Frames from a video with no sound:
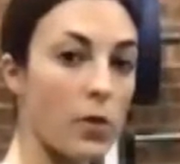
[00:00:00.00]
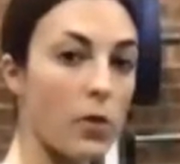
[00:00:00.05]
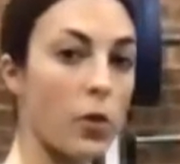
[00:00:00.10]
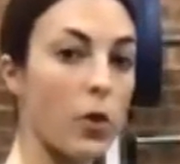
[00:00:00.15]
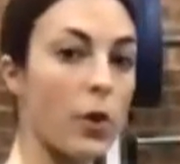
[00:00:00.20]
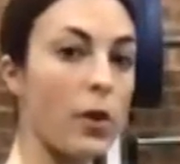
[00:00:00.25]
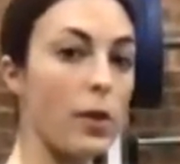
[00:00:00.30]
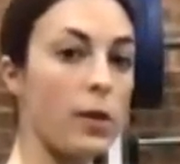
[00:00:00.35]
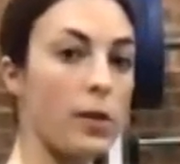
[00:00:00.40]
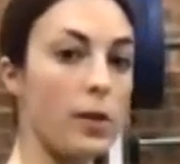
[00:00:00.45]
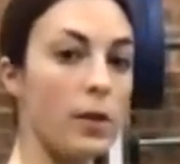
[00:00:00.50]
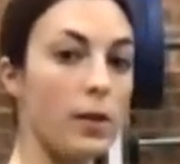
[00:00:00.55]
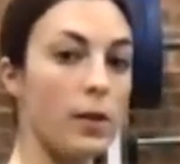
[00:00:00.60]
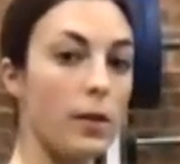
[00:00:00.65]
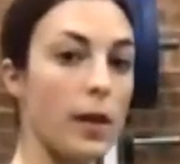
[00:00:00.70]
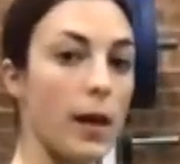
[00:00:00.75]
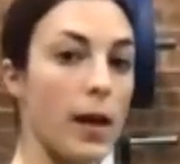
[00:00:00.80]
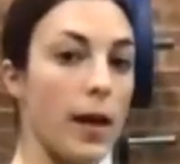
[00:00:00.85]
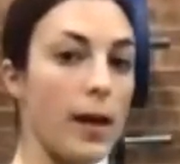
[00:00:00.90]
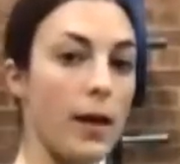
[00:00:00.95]
tall
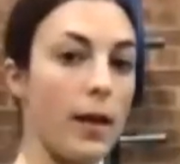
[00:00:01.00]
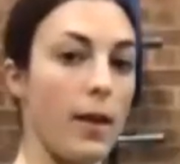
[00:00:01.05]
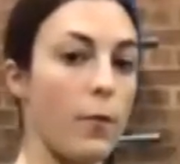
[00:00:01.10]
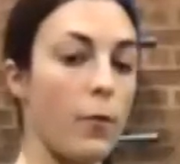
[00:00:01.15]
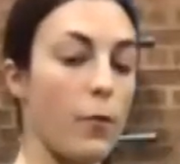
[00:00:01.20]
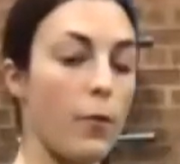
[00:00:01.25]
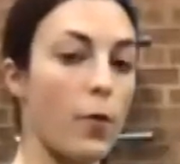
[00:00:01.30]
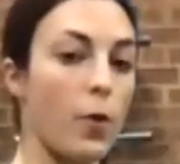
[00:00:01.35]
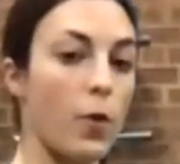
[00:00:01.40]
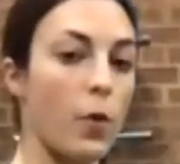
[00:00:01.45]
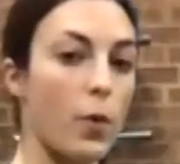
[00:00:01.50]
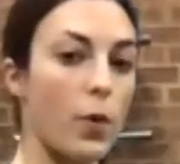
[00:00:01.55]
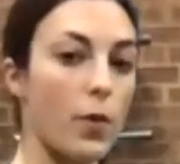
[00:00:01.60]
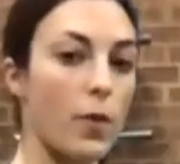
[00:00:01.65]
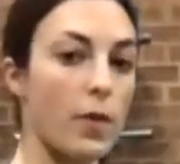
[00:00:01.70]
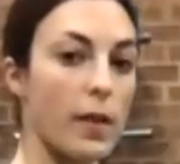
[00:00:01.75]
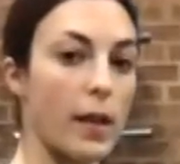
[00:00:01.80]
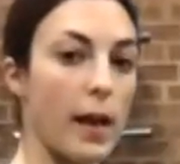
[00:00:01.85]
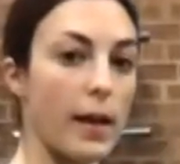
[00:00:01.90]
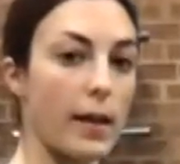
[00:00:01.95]
and lean forward
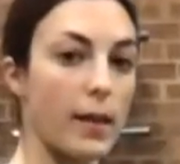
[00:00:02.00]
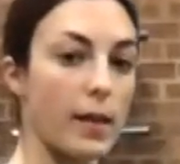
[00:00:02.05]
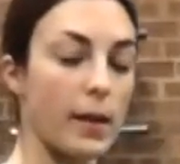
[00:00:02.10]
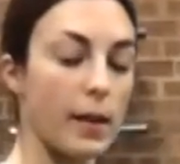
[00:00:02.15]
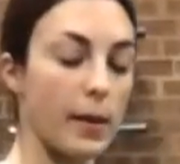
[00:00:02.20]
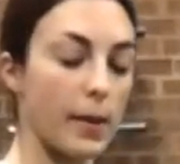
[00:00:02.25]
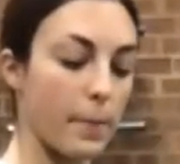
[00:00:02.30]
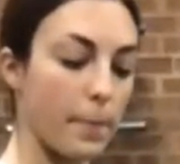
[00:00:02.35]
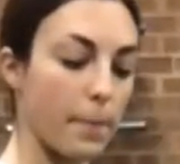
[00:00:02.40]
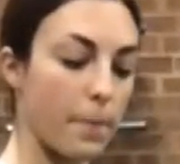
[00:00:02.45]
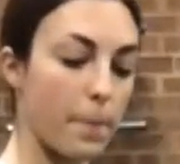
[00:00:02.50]
slightly.